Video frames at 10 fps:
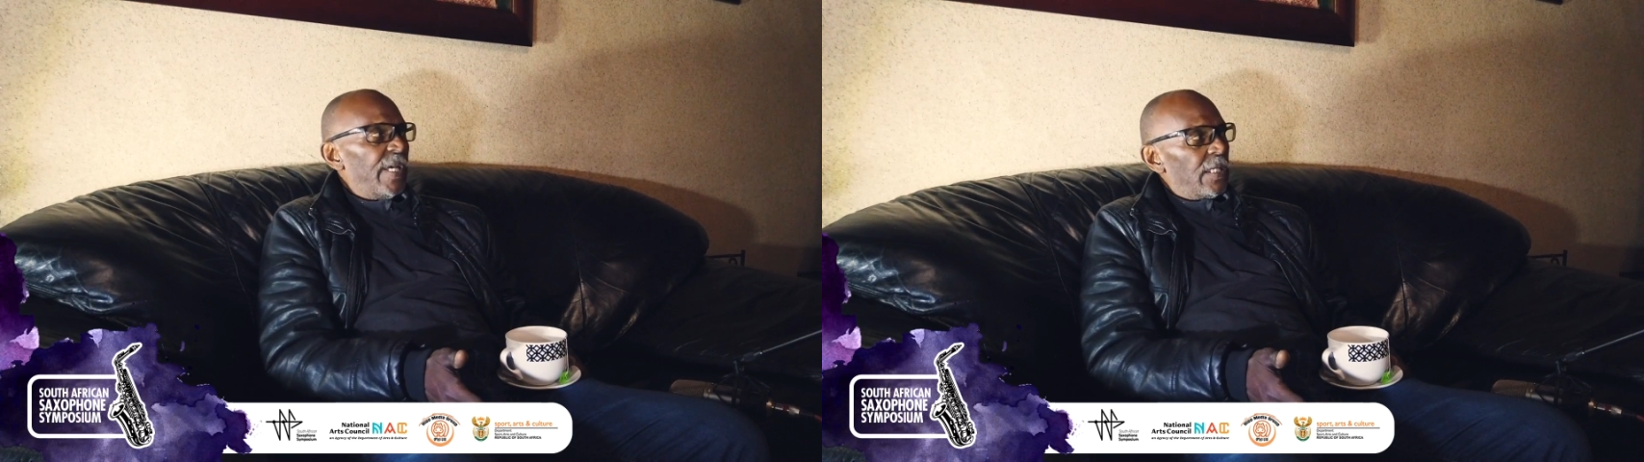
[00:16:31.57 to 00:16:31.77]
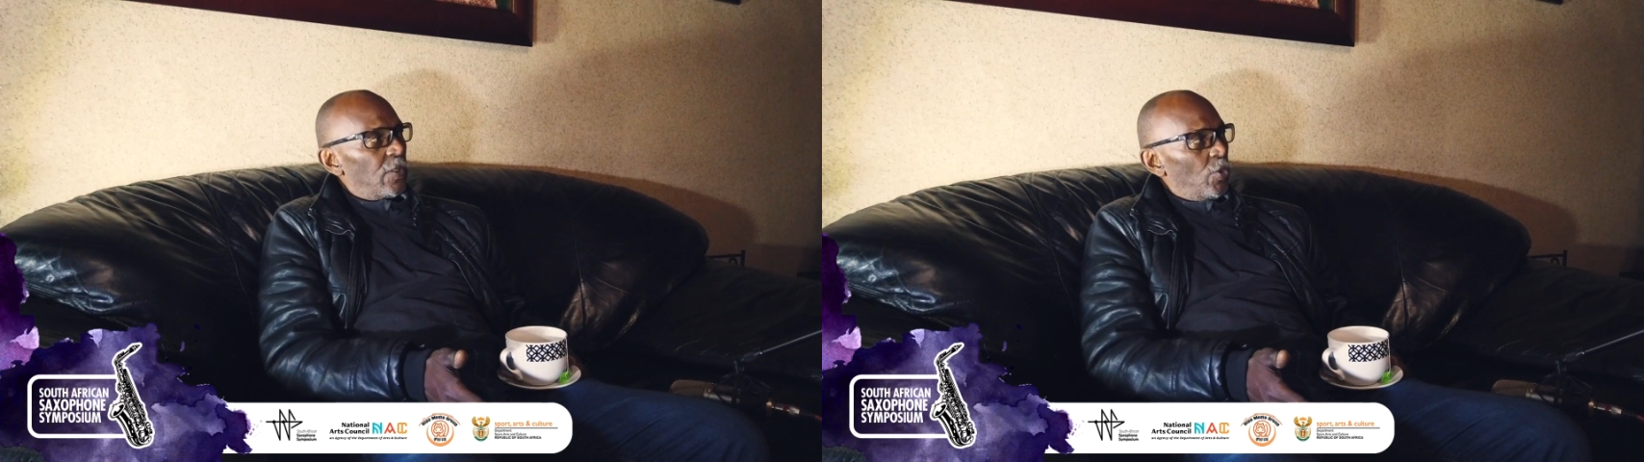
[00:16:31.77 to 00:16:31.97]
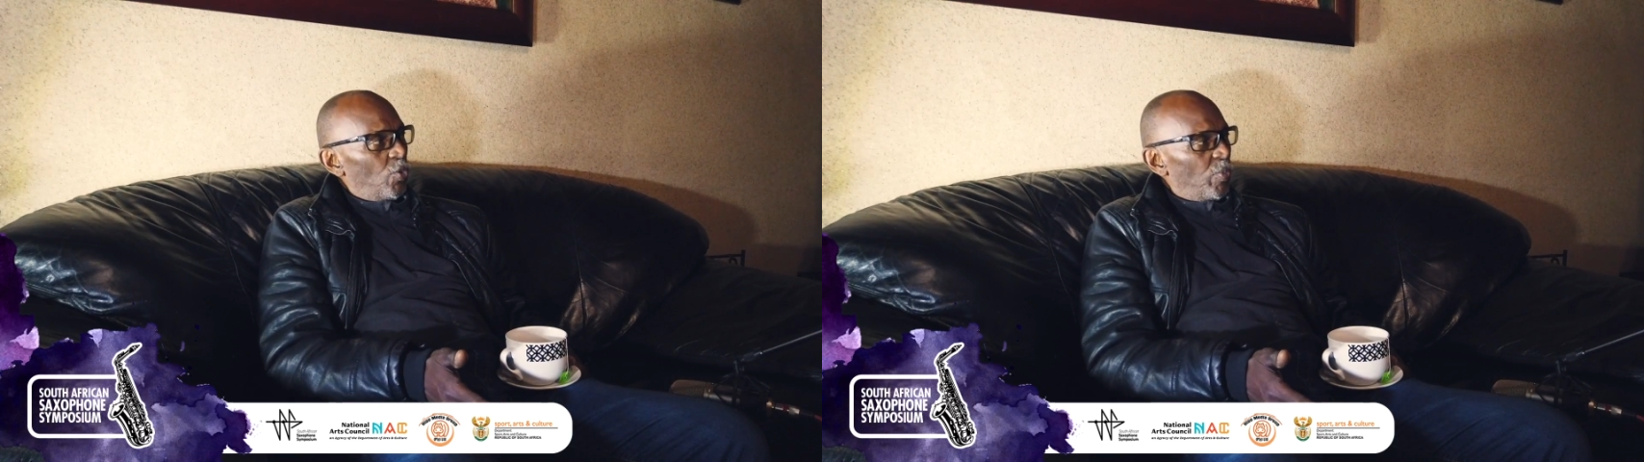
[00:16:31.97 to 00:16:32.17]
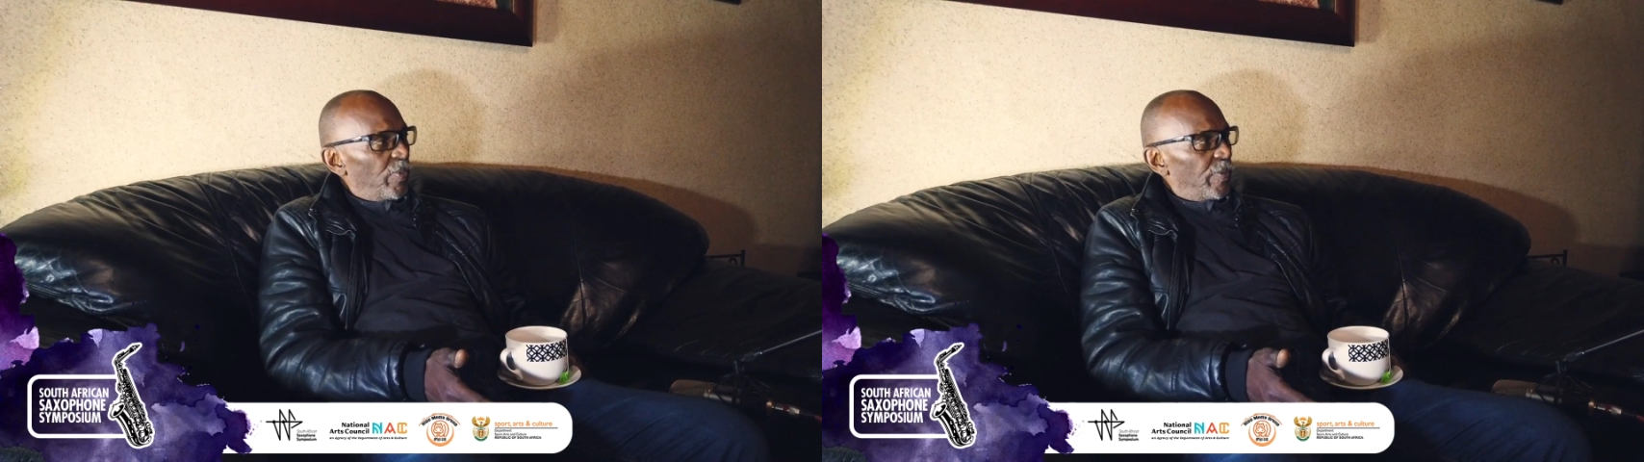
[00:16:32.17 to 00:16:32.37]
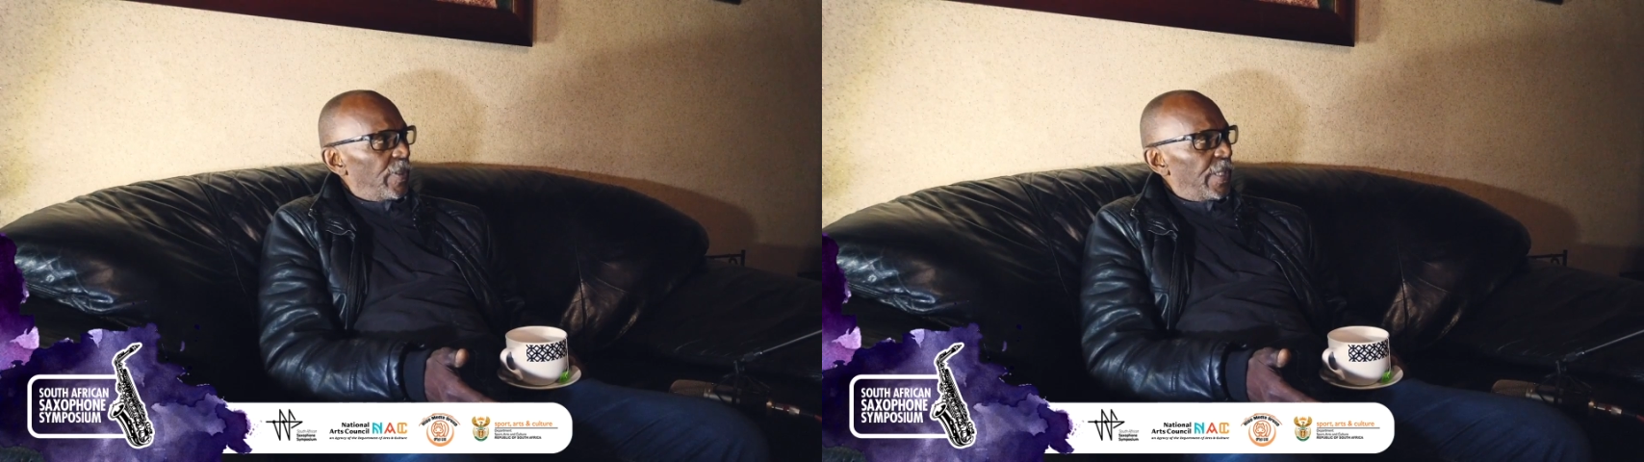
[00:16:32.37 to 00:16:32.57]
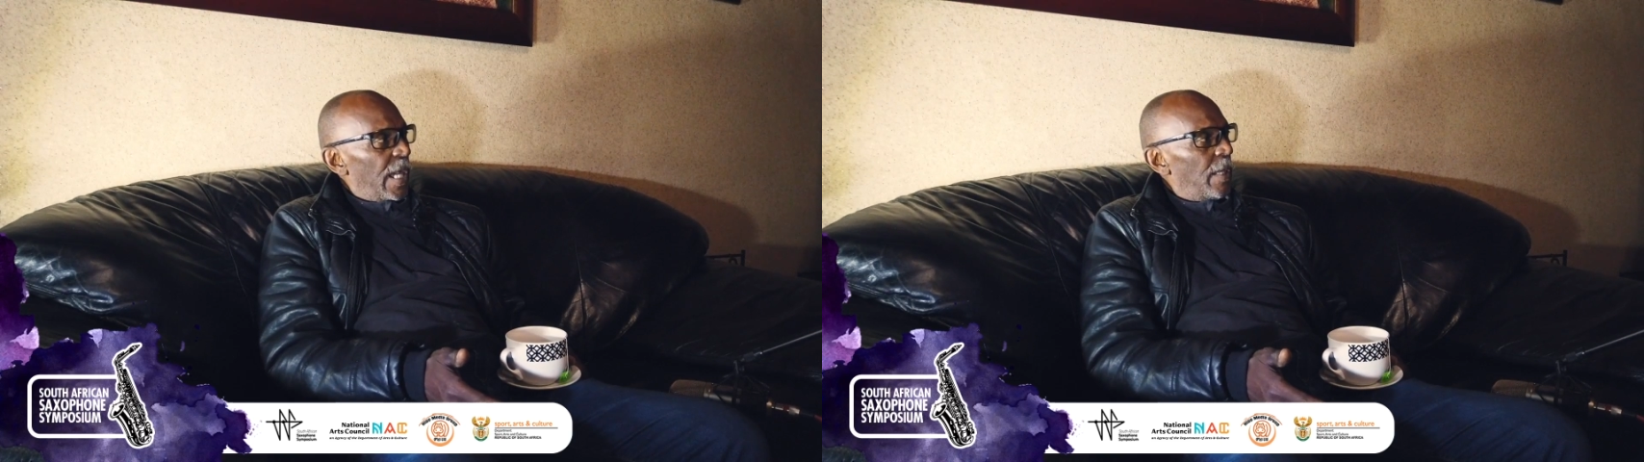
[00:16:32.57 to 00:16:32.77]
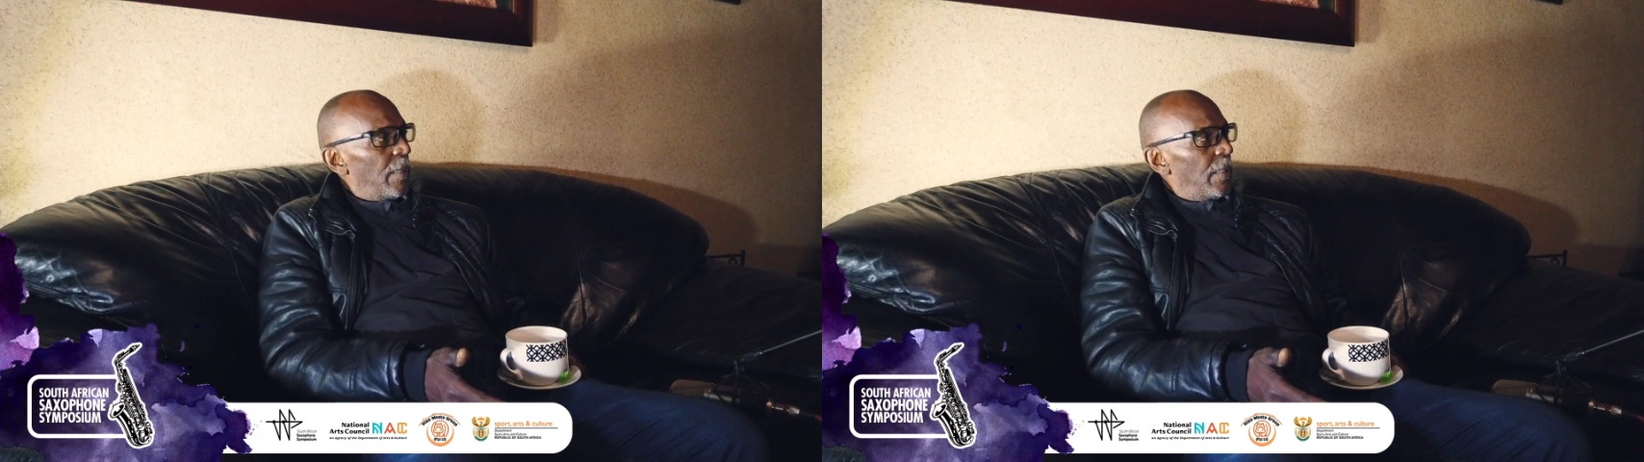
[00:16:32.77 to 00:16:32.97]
that group, young